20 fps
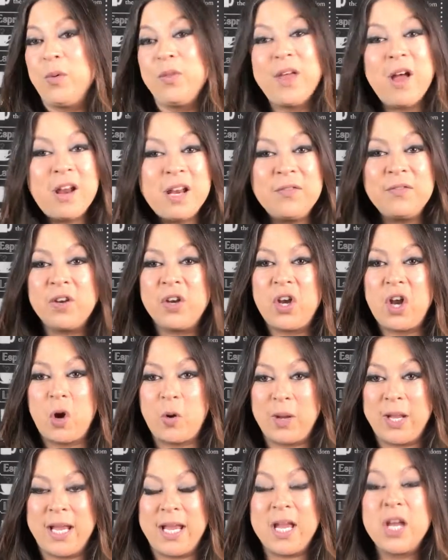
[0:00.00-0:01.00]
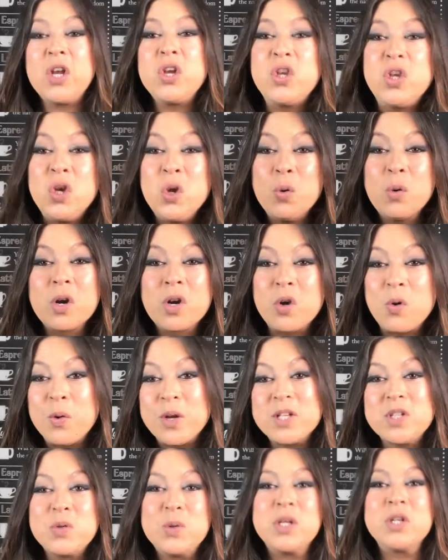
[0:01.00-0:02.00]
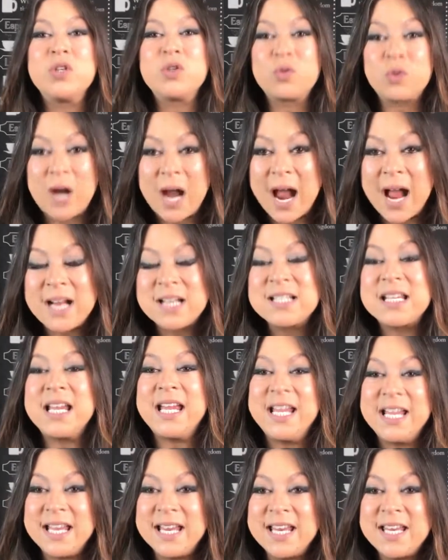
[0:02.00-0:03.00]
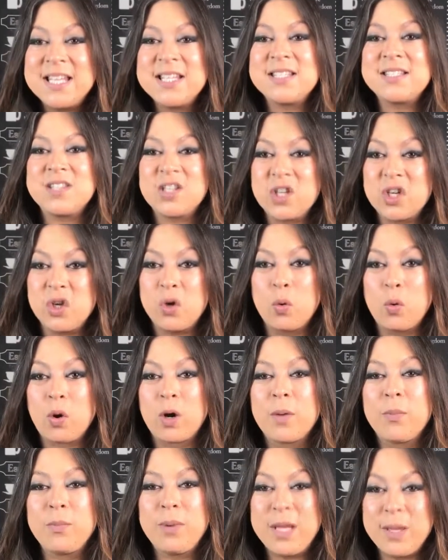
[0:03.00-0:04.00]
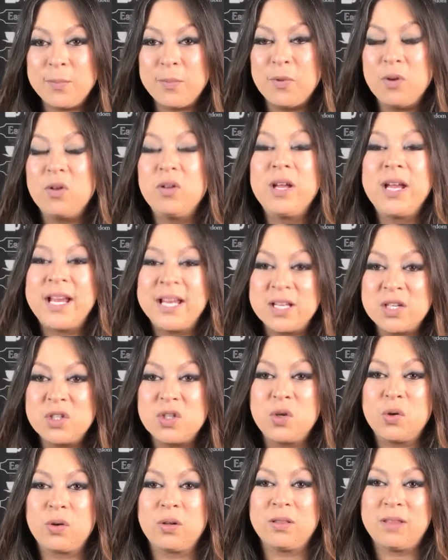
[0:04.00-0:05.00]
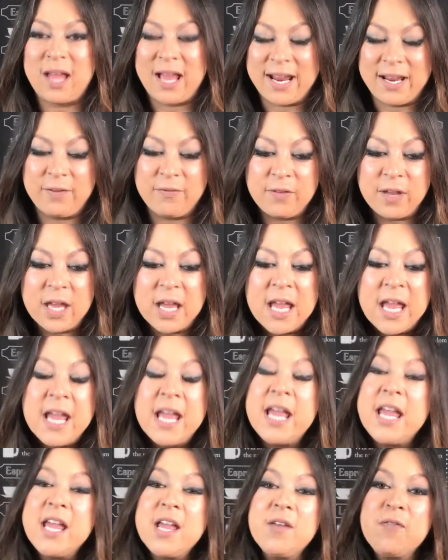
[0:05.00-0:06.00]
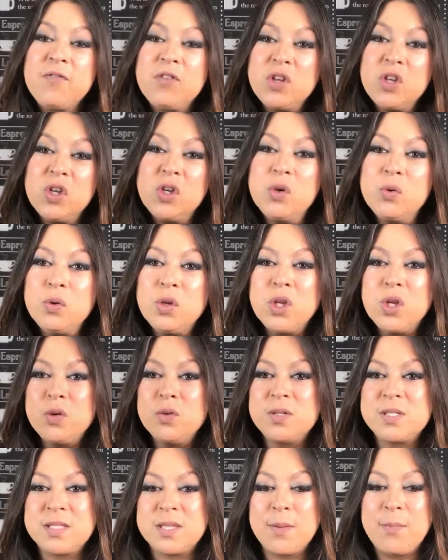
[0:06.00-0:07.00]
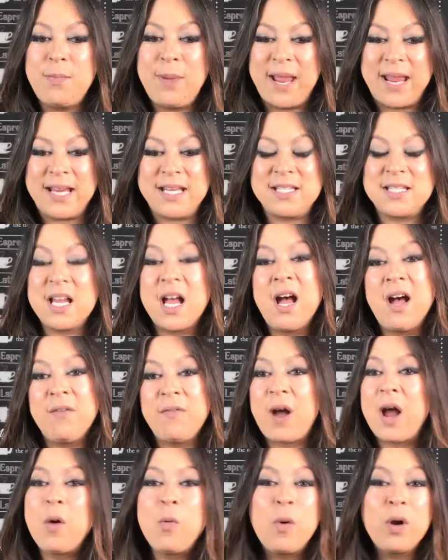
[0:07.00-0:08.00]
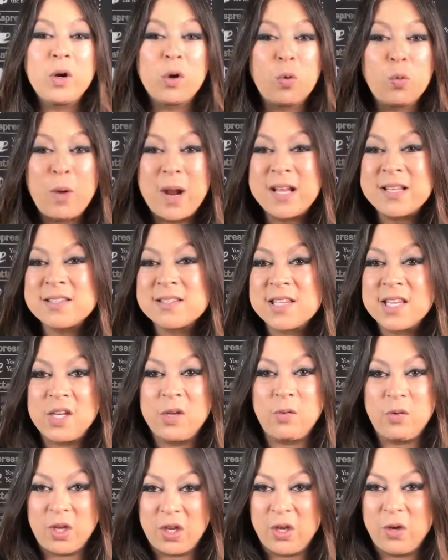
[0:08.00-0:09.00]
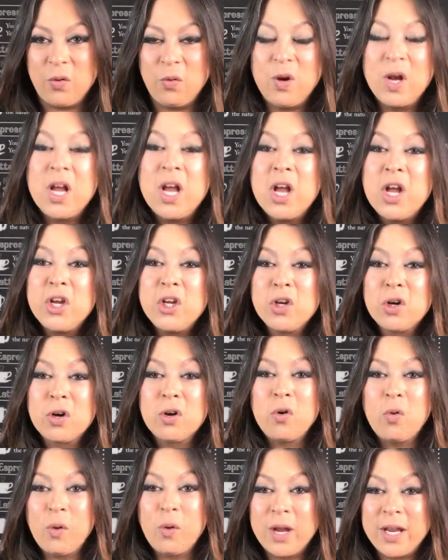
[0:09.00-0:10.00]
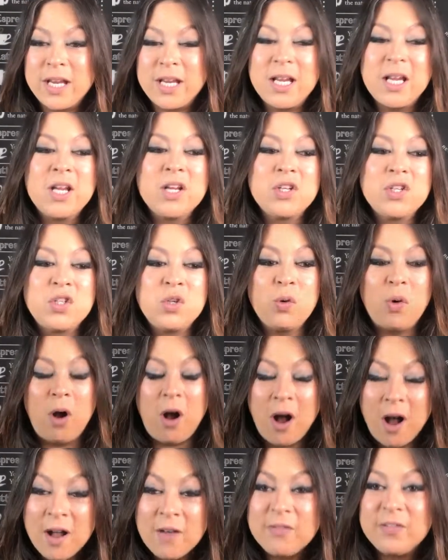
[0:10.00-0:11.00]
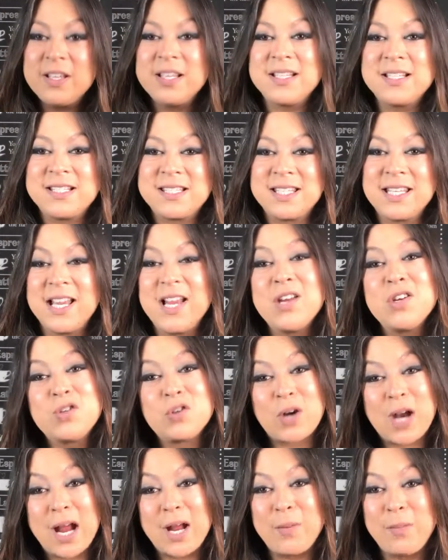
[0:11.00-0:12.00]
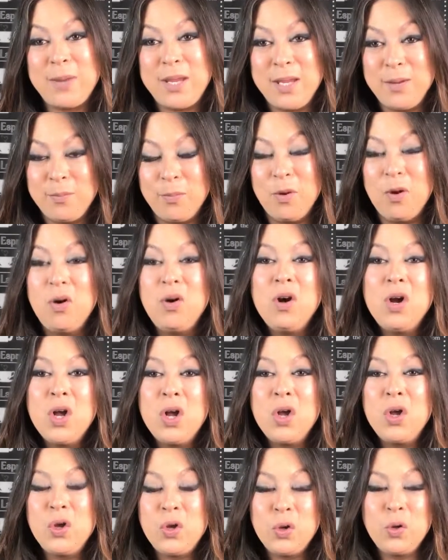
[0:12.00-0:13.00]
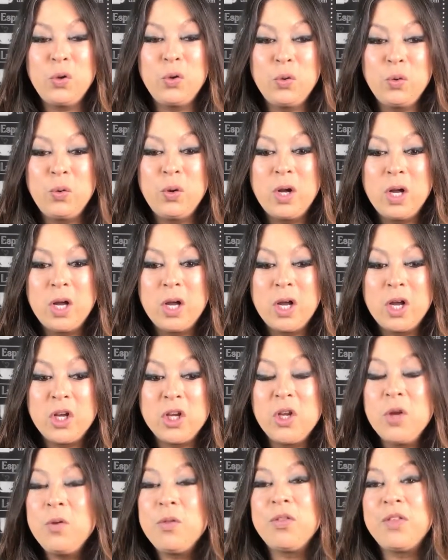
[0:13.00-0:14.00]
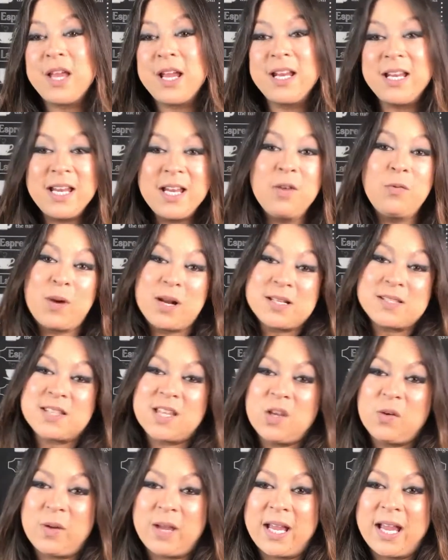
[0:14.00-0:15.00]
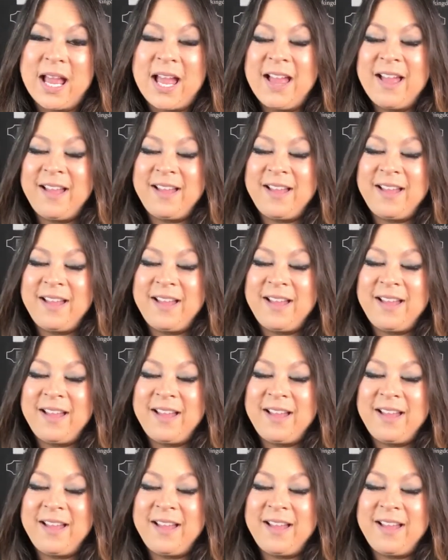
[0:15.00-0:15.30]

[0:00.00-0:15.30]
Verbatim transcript: without even knowing it, you are going to attract insecure people into your life. If you use the bait of, I want to rescue you, you're going to obviously attract people who you think need rescuing.